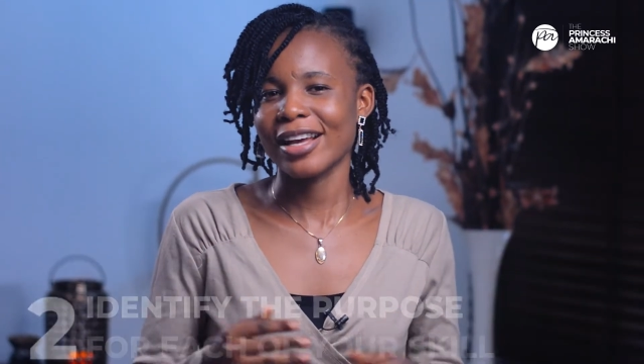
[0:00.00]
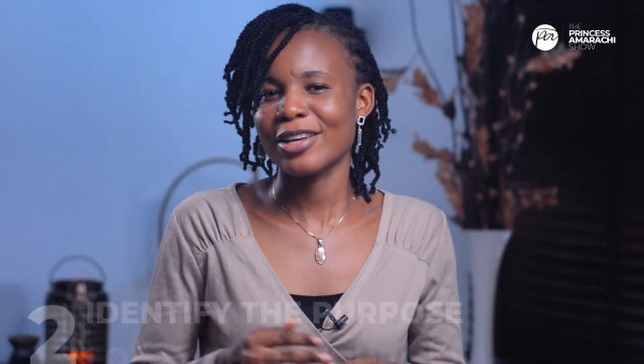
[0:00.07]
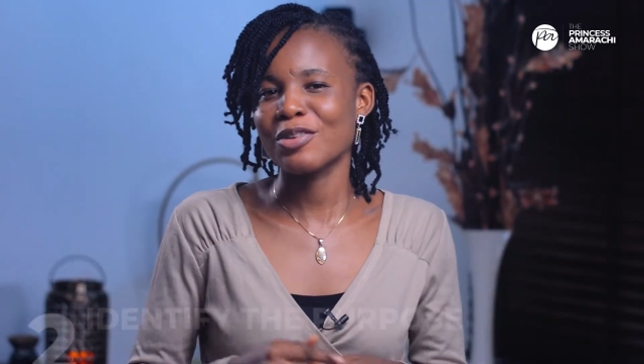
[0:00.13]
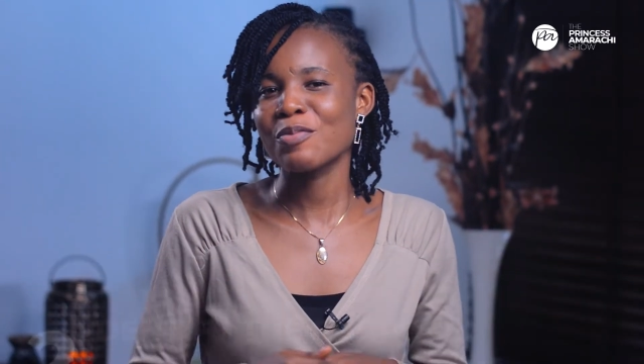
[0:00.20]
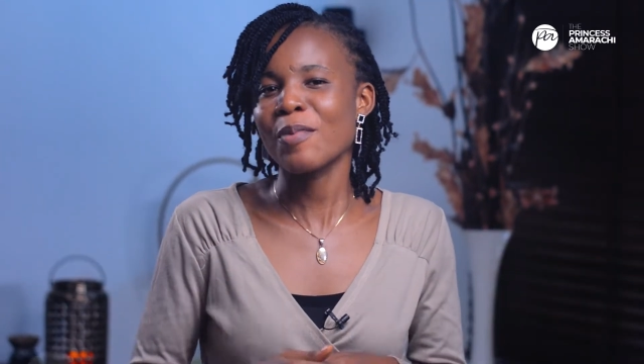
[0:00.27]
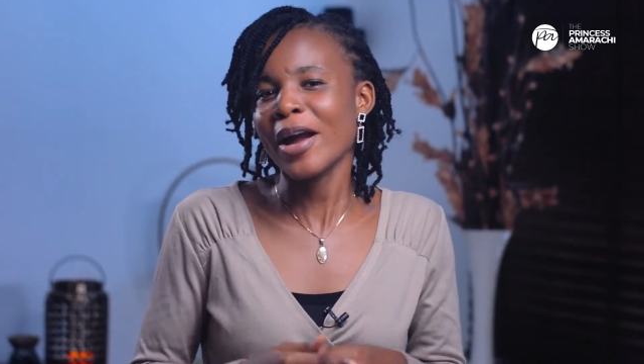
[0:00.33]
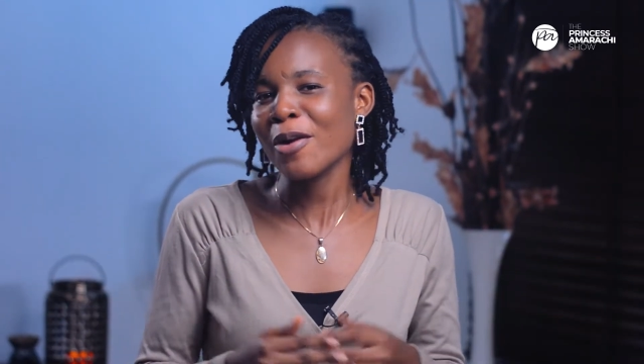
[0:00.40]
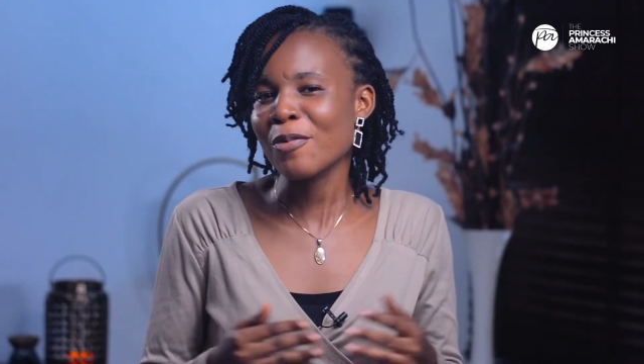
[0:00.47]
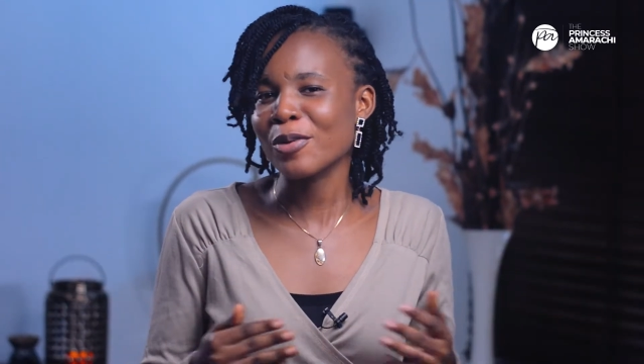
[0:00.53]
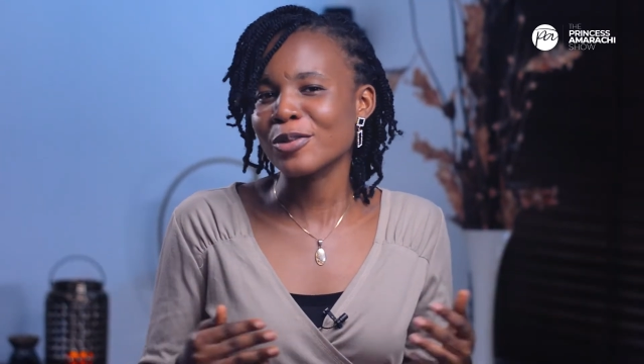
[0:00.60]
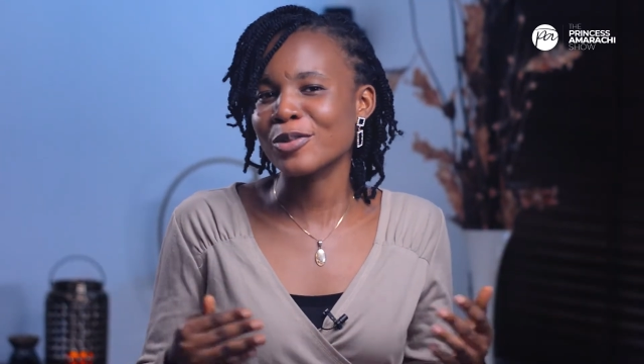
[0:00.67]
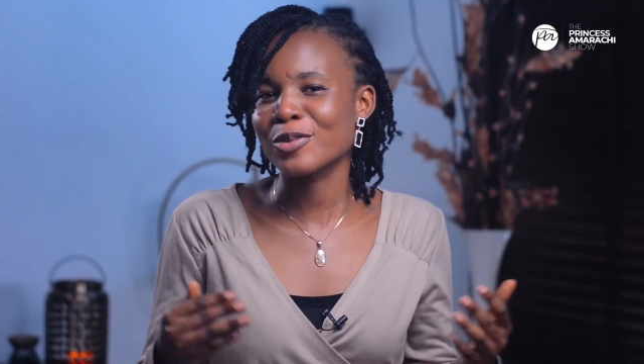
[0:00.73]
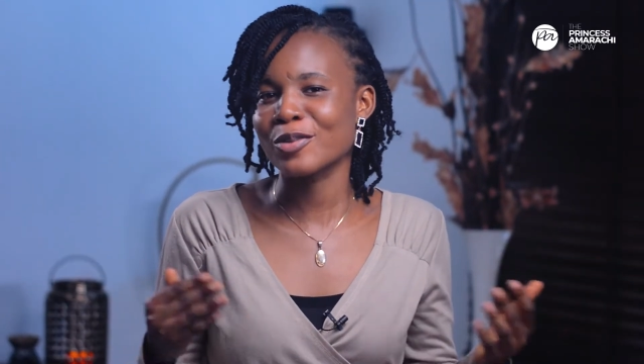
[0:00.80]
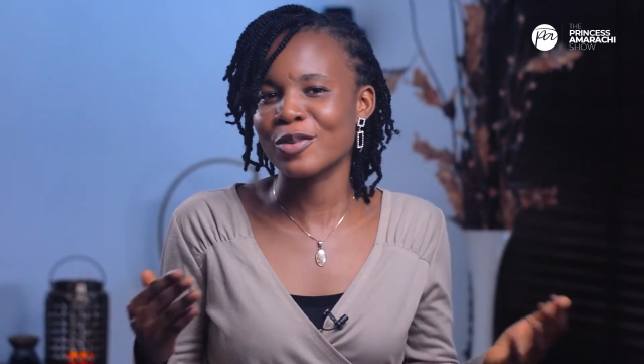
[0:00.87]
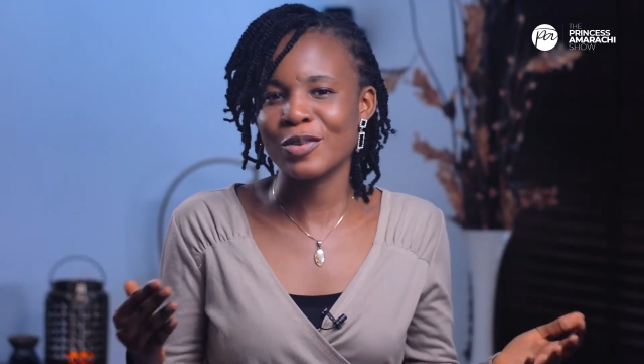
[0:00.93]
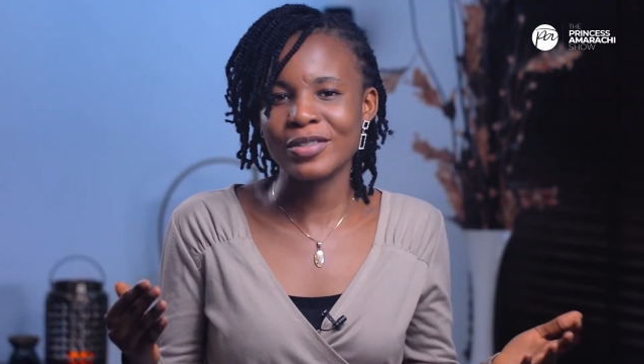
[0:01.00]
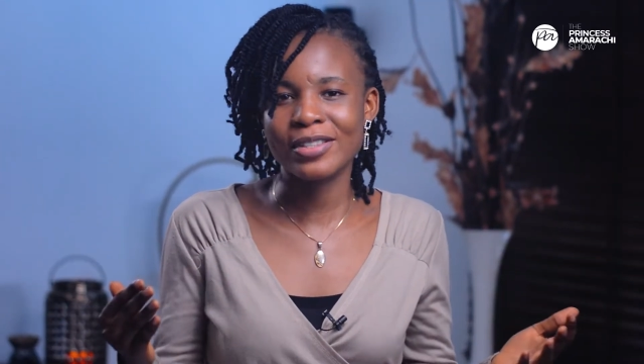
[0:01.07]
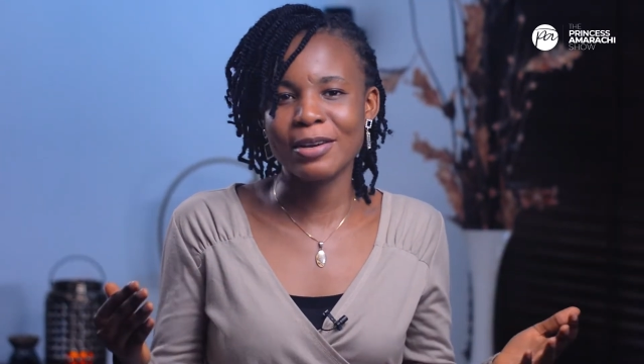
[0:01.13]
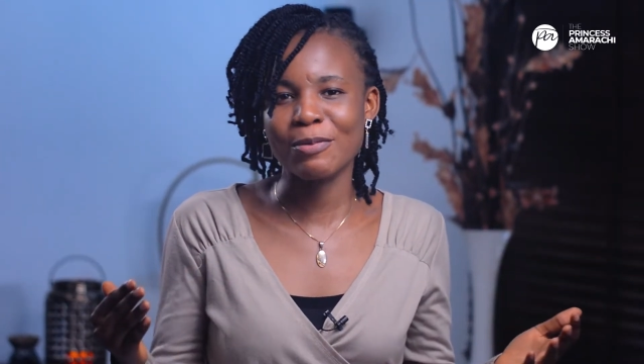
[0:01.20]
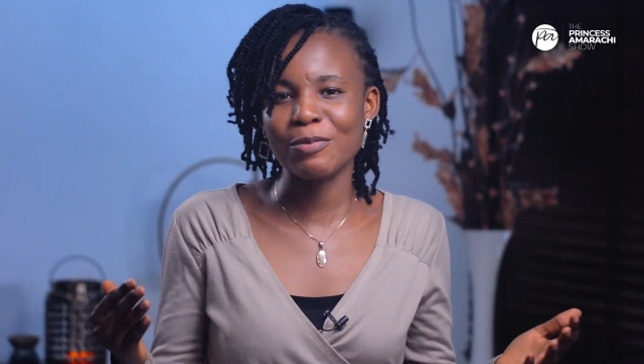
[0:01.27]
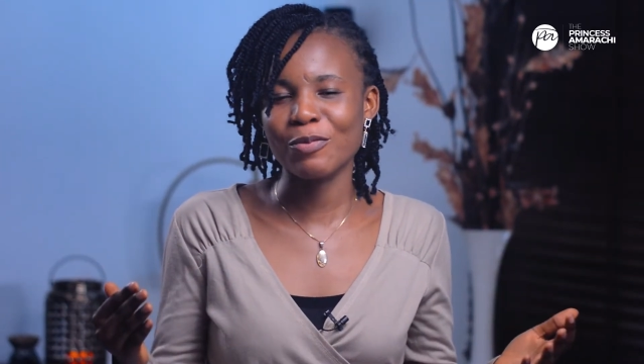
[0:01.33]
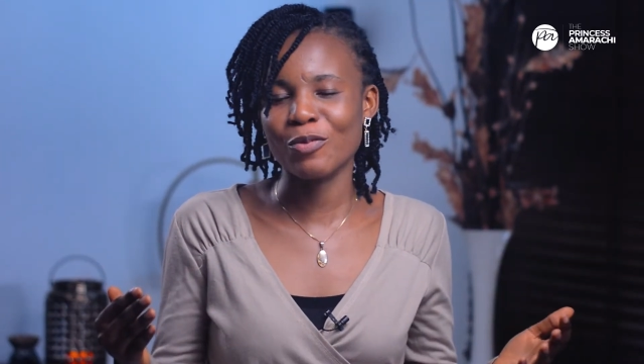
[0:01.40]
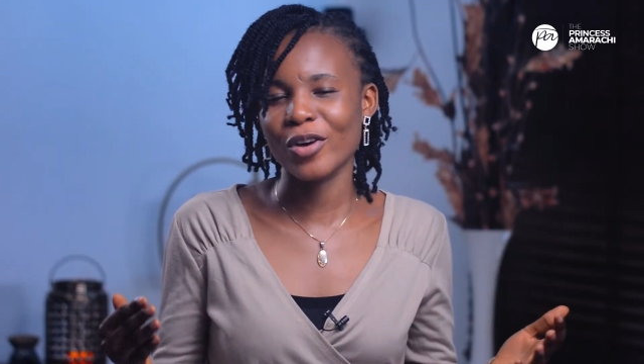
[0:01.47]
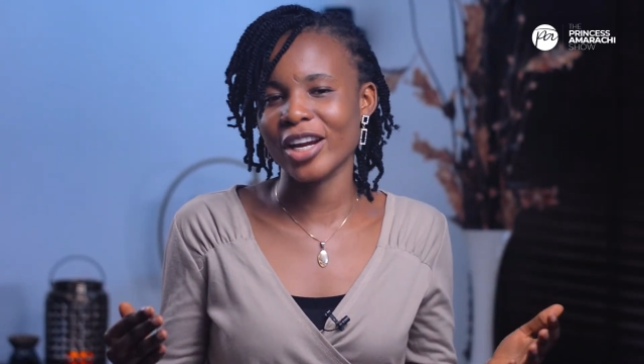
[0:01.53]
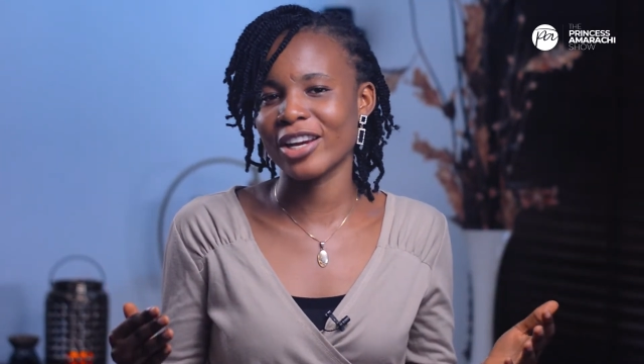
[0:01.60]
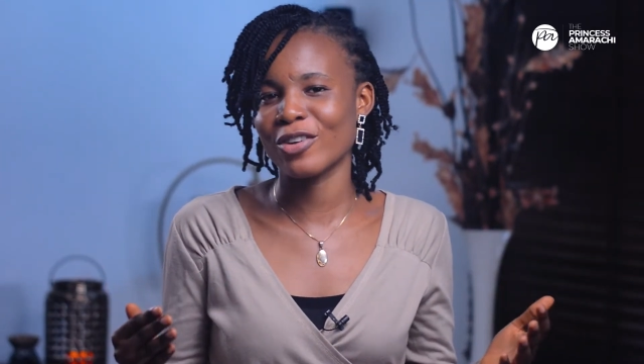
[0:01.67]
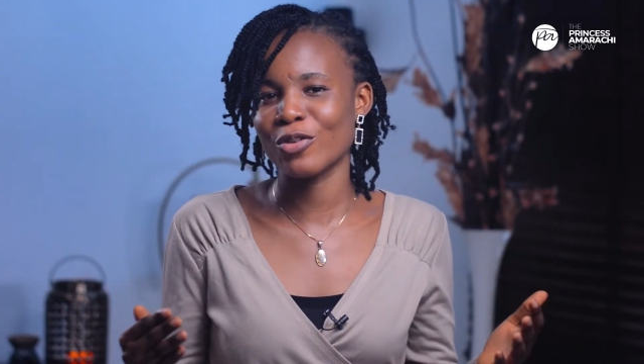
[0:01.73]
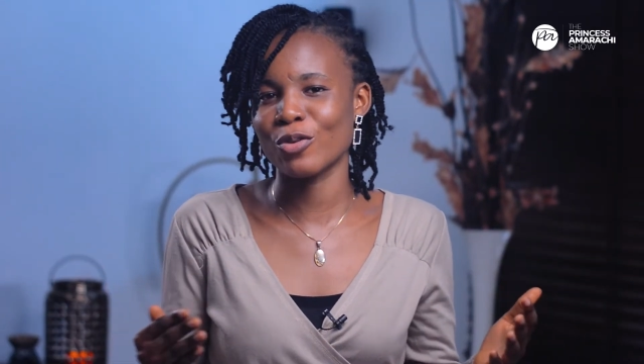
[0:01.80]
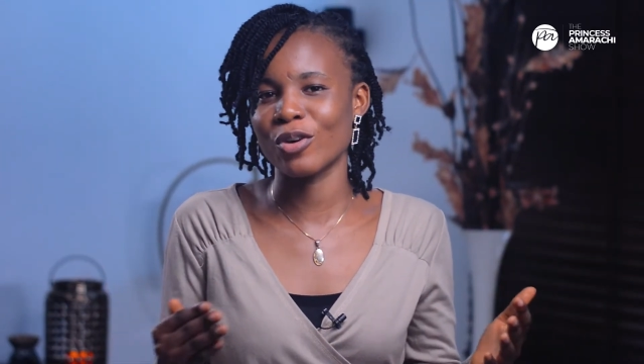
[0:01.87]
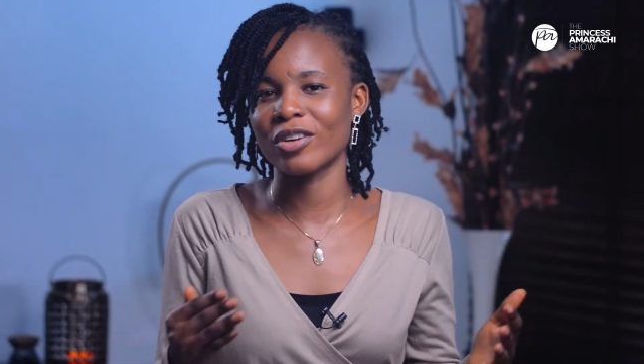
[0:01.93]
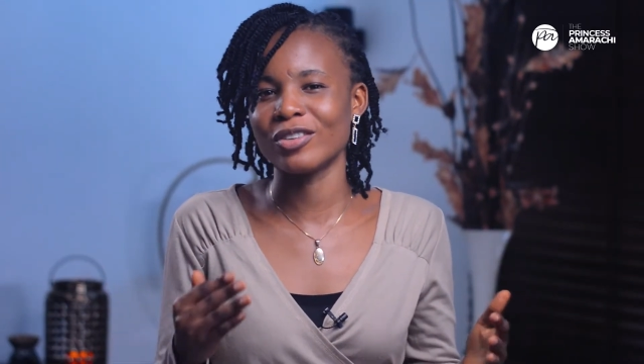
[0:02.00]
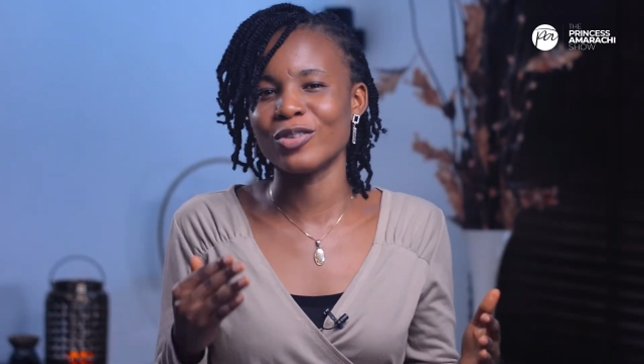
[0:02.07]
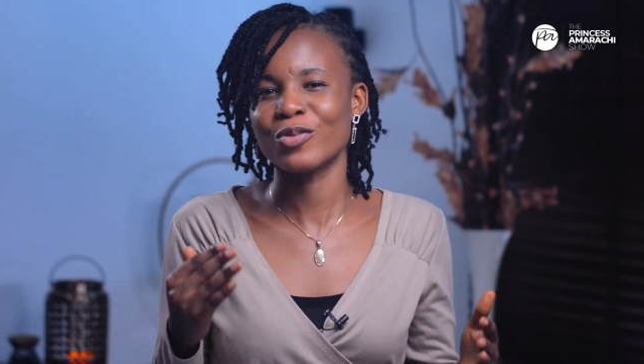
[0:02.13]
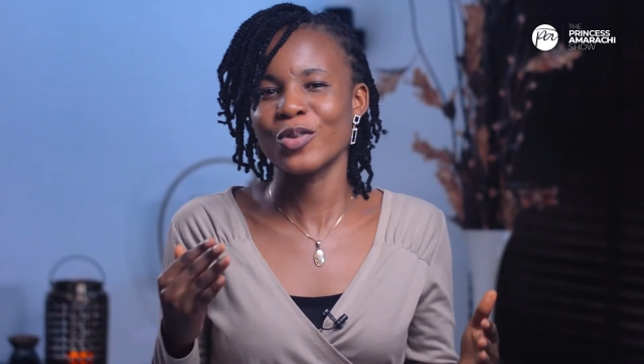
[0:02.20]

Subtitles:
and you might want to use them when you are